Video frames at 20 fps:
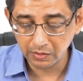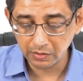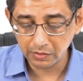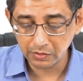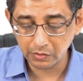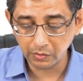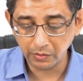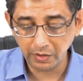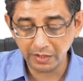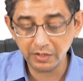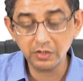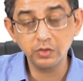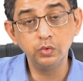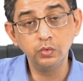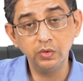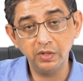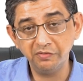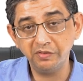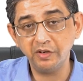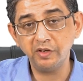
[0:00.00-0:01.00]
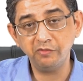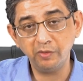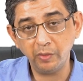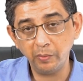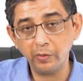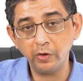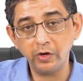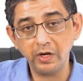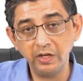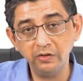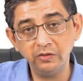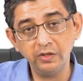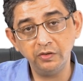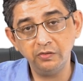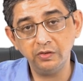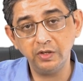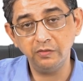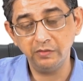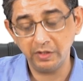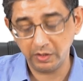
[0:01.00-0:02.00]
So let's do it for proteins and
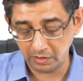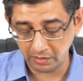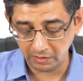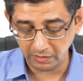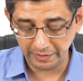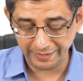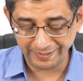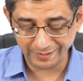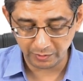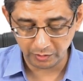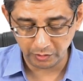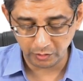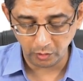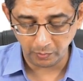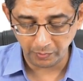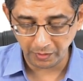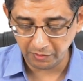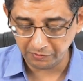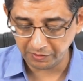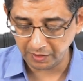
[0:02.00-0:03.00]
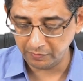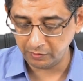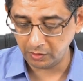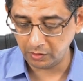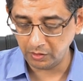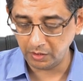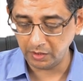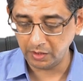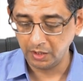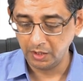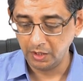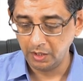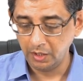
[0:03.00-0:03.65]
see whether it's 0.5 or not.